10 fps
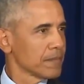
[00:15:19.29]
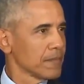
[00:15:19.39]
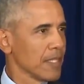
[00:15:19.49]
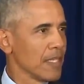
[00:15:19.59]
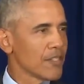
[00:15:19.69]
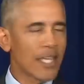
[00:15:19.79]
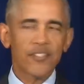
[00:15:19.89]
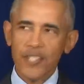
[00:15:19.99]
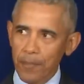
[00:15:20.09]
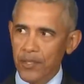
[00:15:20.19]
He is a
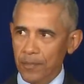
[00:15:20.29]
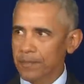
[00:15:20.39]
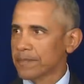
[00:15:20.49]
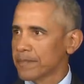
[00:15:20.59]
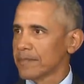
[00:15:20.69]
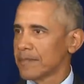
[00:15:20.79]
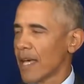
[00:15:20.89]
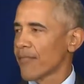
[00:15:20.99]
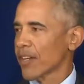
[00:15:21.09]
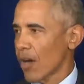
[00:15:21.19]
symptom,
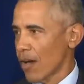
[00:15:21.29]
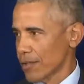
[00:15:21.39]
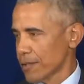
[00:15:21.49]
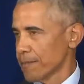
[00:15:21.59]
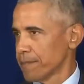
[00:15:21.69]
not the cause.